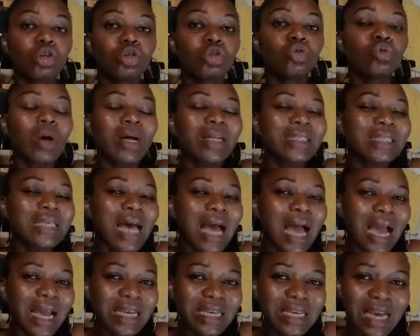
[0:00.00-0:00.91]
You are
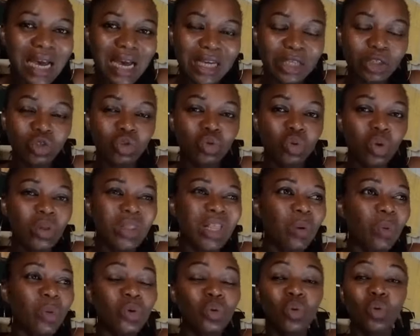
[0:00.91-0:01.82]
tired. You know
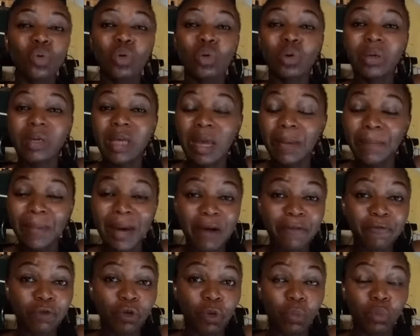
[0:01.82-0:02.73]
that when you get
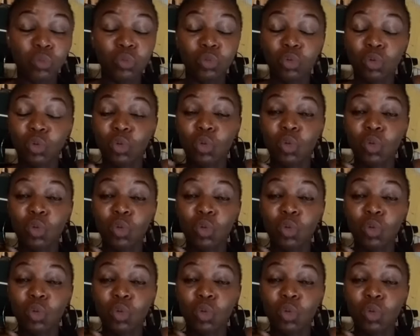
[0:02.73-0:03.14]
back from